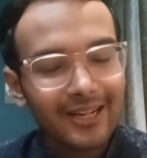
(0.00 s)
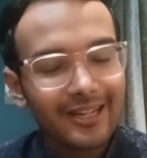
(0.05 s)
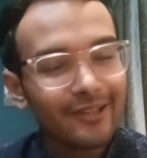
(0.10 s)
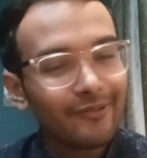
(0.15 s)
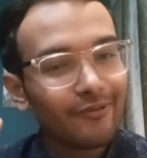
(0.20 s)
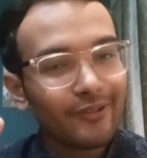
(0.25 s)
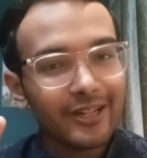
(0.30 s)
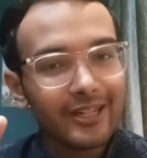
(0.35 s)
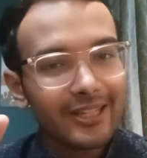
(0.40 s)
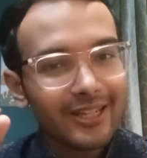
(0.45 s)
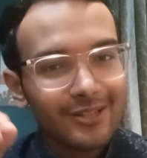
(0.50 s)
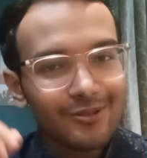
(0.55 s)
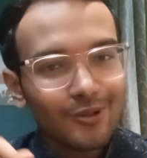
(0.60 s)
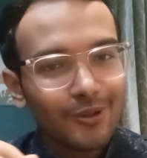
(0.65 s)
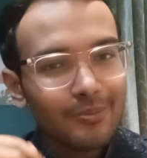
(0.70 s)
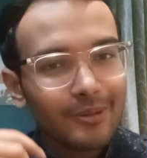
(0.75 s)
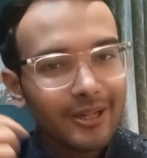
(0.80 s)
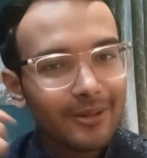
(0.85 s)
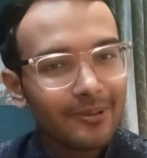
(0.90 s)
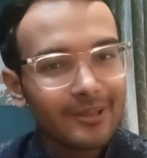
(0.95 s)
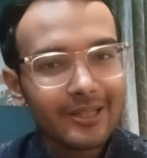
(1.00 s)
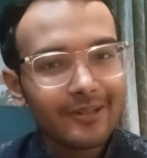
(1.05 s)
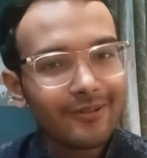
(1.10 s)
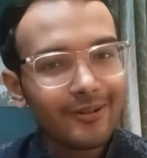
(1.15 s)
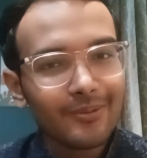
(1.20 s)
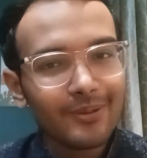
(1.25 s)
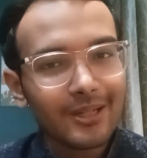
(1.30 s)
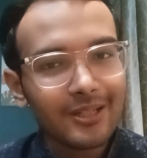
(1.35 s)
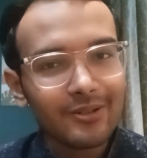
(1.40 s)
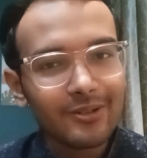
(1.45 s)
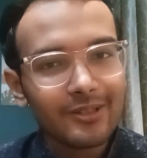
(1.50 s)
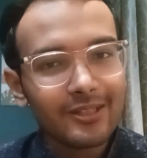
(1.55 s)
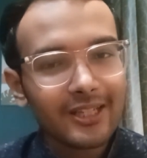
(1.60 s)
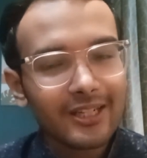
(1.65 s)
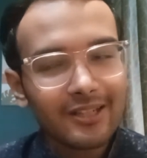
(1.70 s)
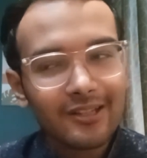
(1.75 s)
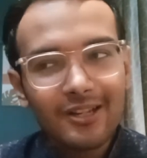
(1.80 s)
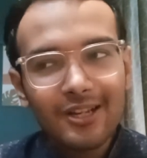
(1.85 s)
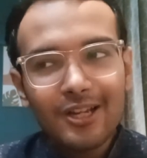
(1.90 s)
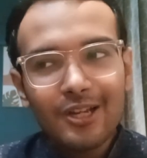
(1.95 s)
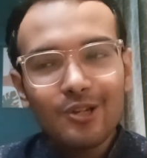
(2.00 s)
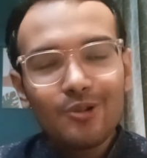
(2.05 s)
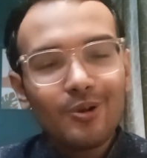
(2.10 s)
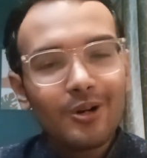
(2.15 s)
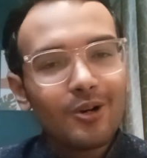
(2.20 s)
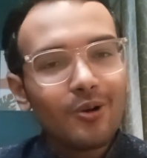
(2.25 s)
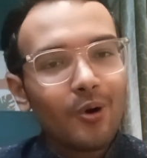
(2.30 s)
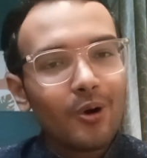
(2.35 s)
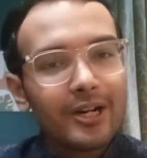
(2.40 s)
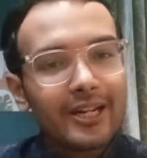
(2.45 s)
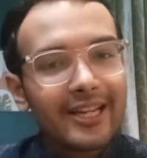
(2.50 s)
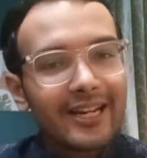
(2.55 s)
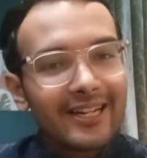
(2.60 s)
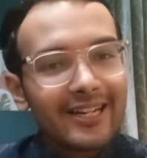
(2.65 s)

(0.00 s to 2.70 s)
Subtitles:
And if India is not becoming a developed country, then you are not